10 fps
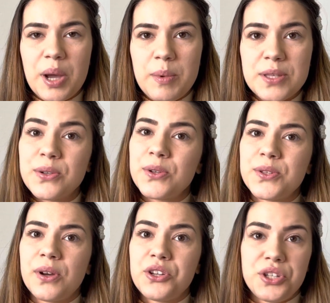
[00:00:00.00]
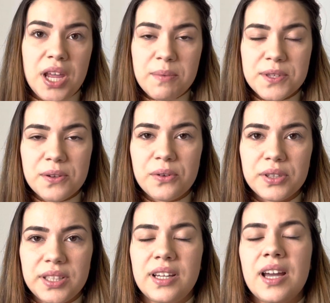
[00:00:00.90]
is also a shape
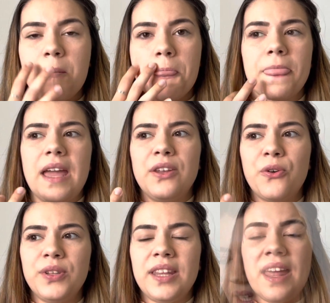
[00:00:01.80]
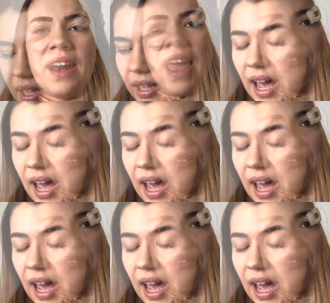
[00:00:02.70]
sorter. I know that they are